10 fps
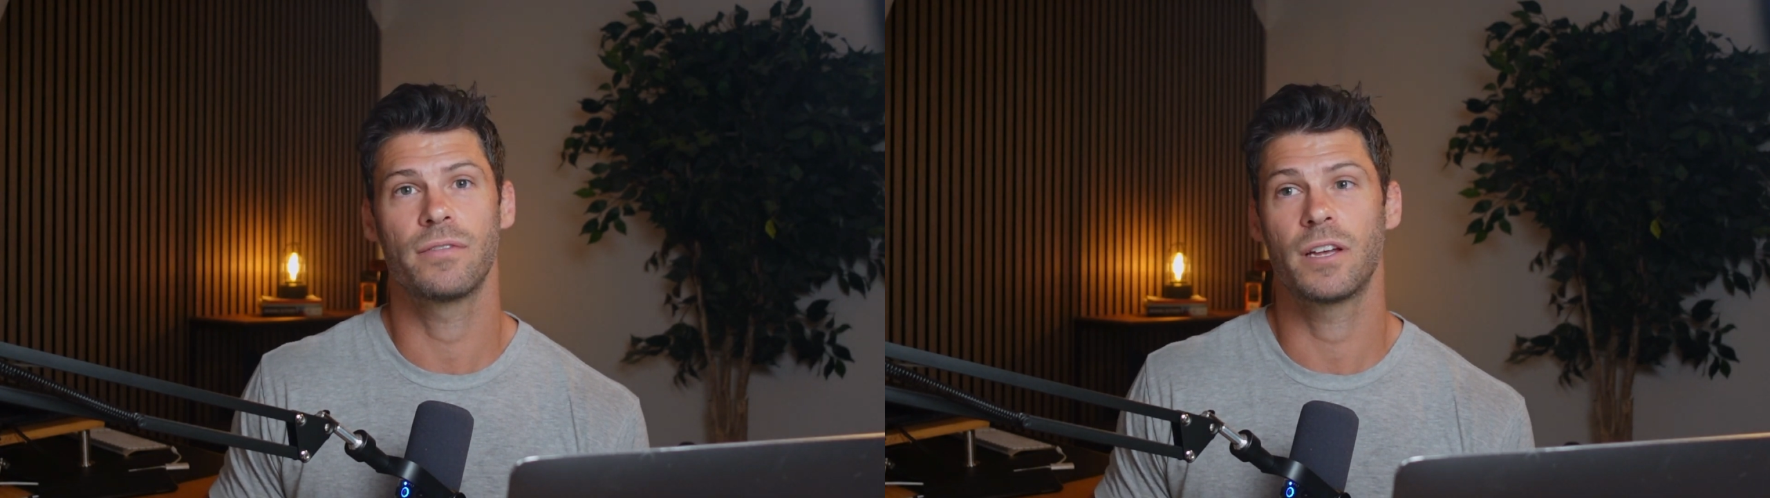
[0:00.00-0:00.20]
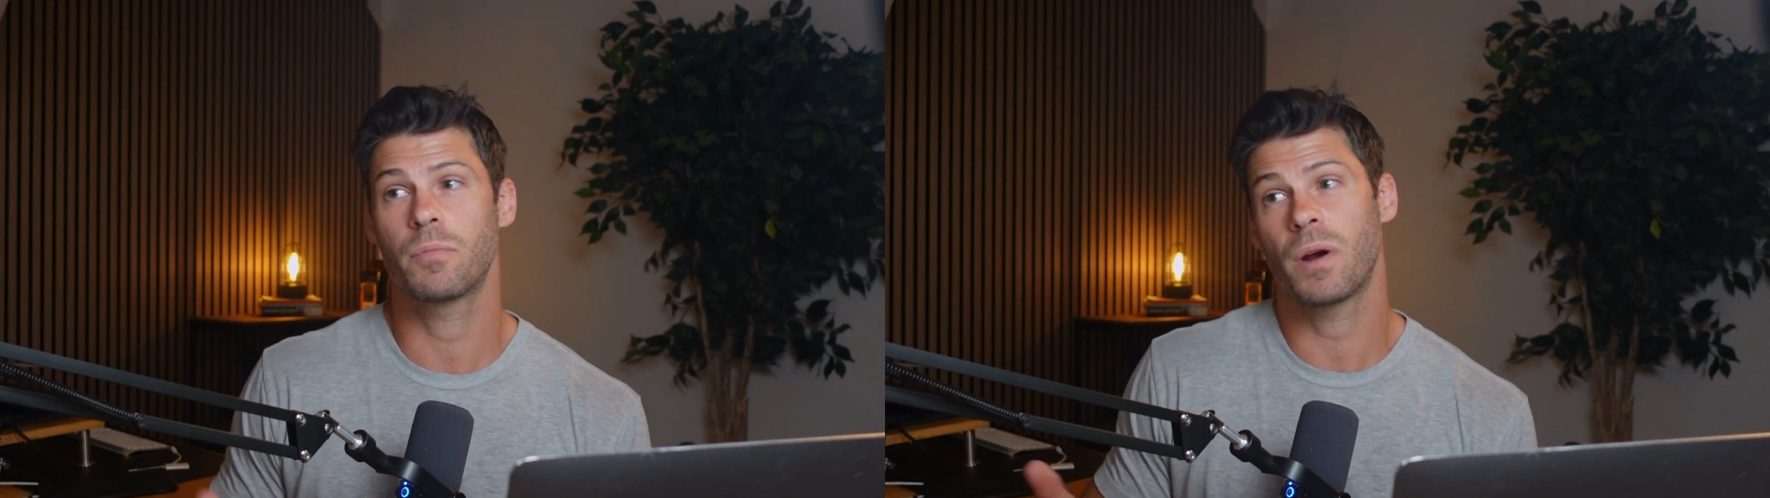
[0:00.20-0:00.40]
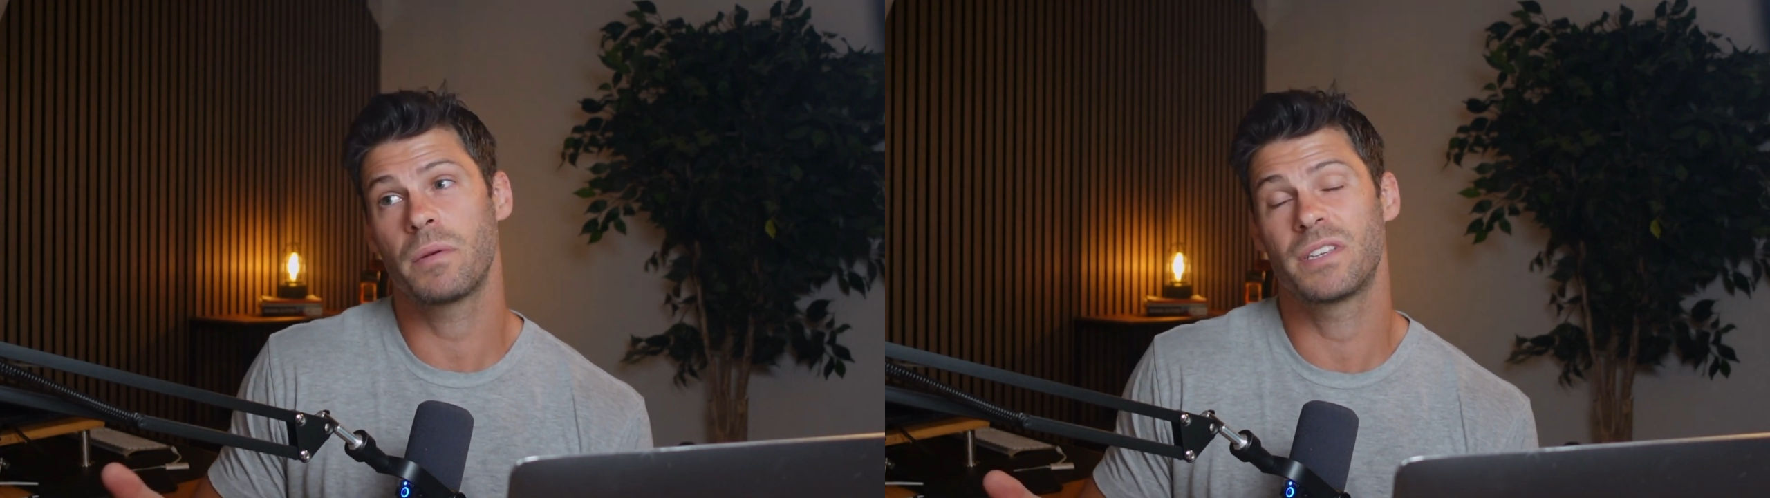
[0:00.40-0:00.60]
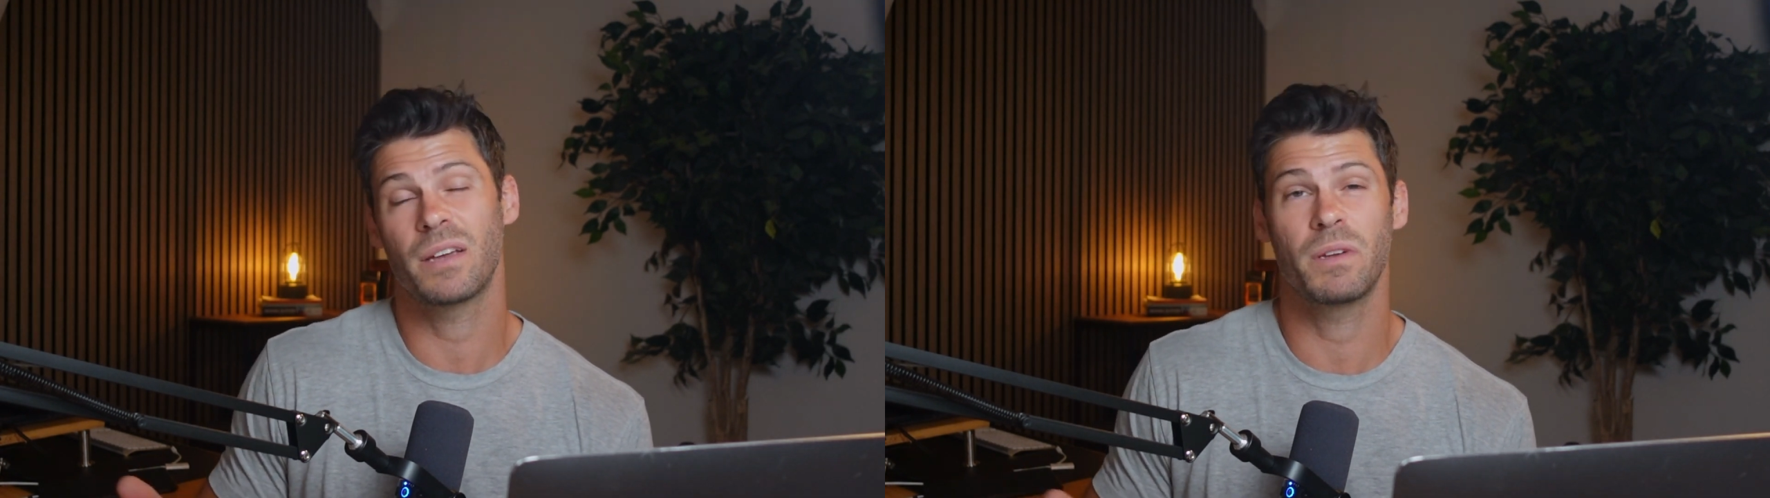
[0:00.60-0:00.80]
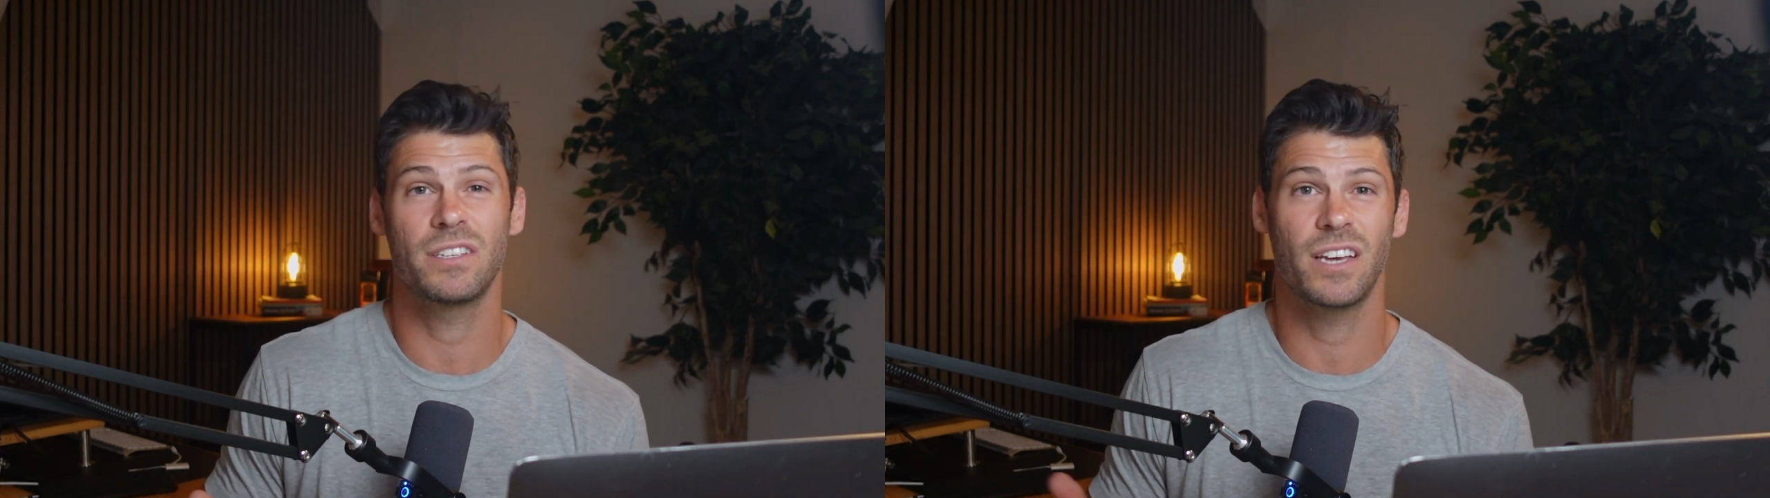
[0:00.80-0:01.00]
it'll probably take
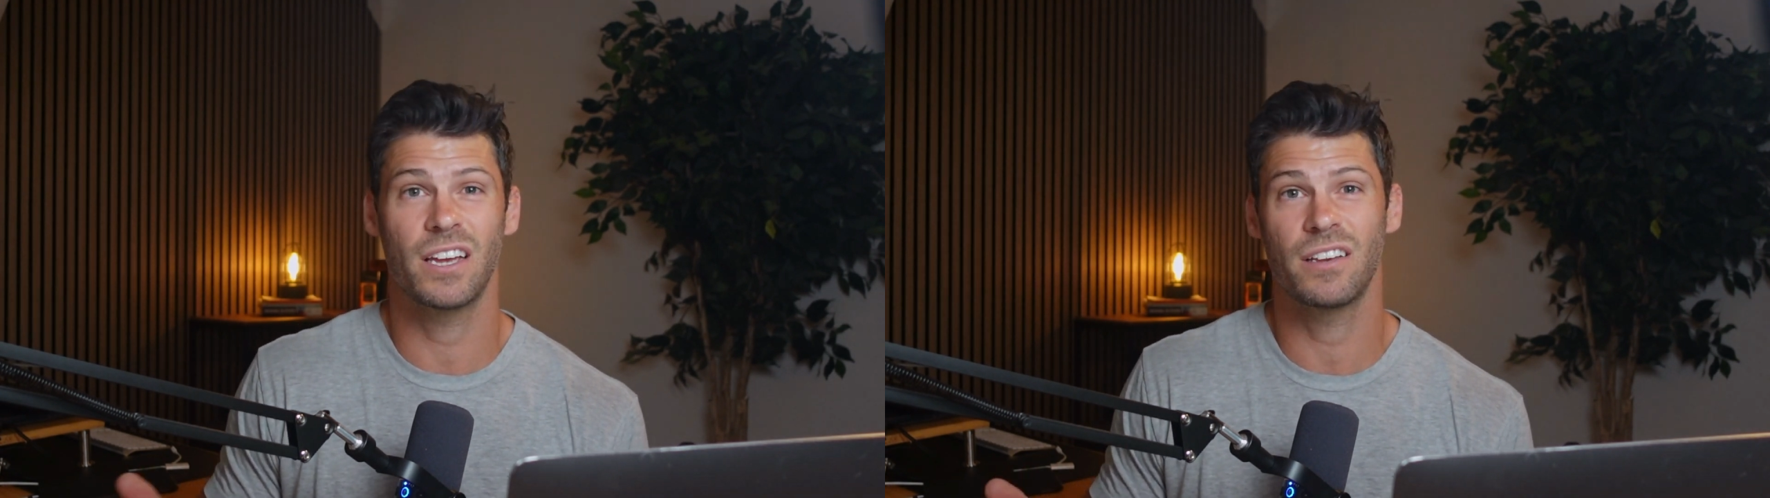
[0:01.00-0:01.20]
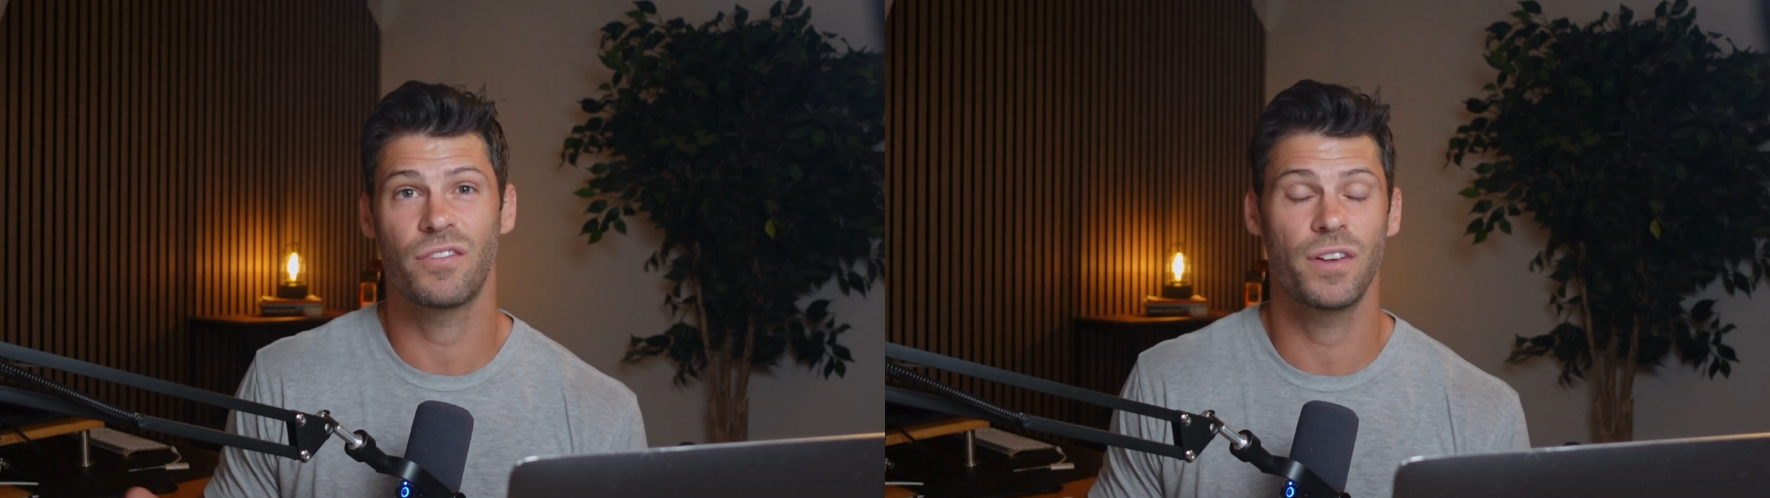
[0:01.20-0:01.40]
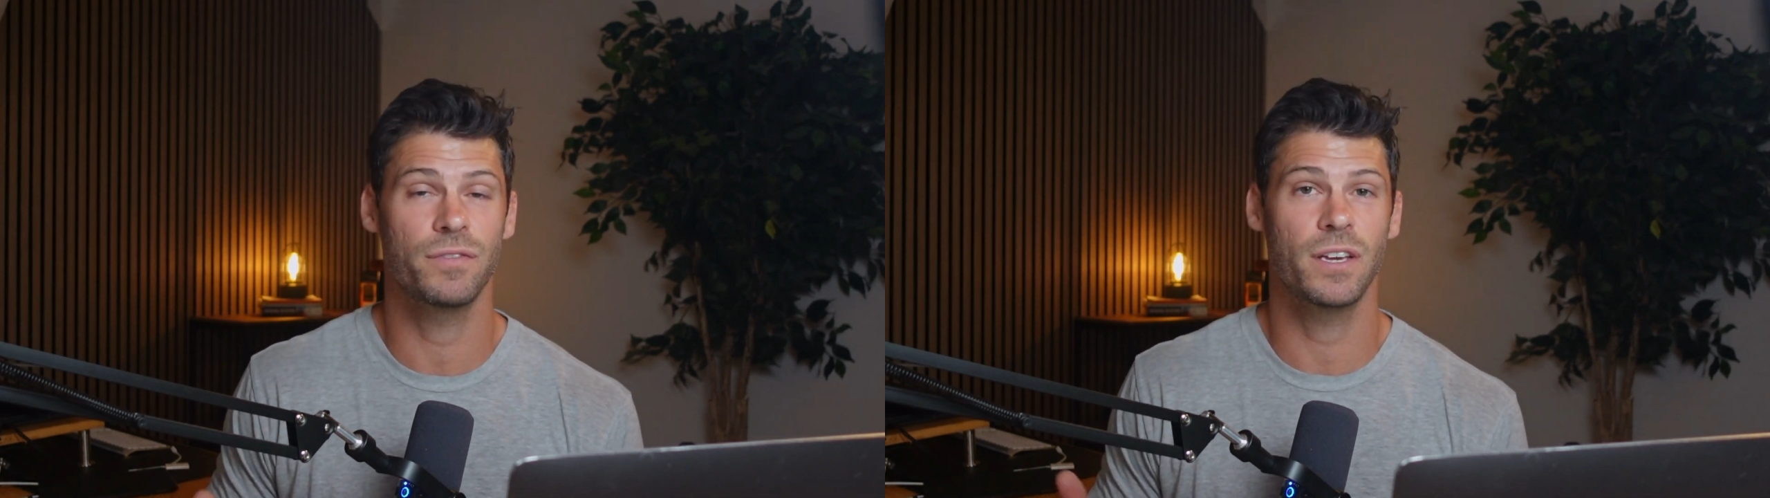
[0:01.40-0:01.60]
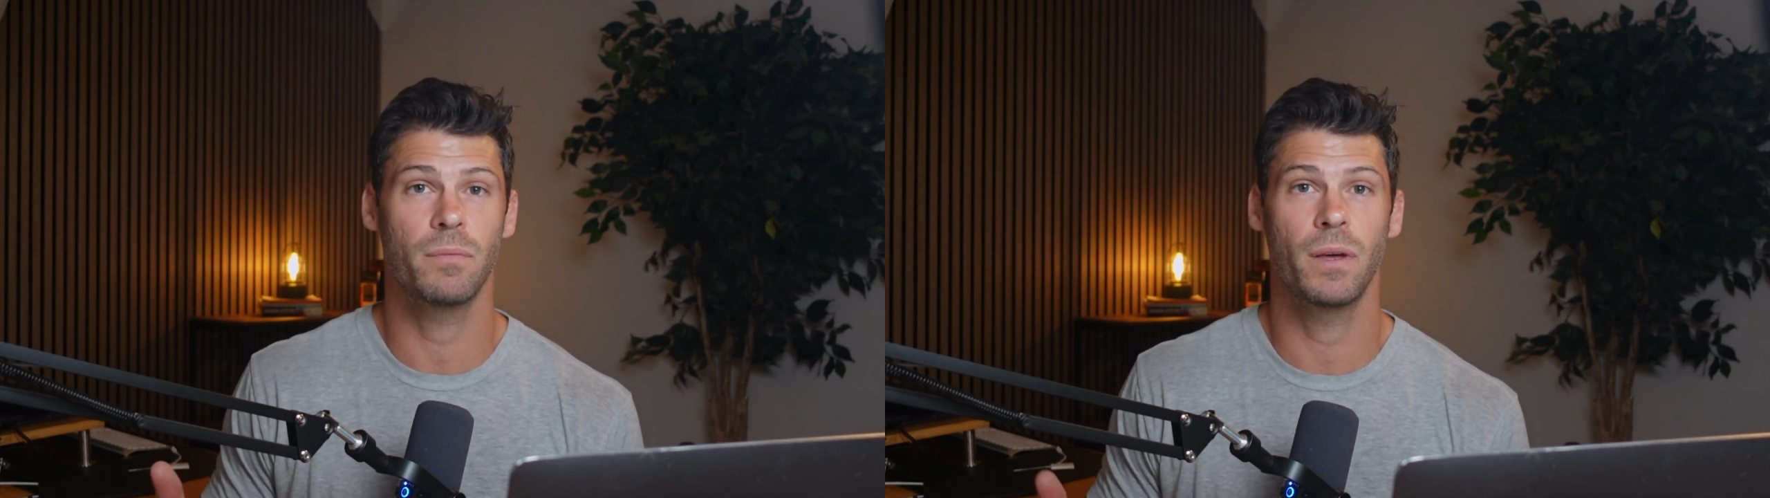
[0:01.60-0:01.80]
me 10 to 15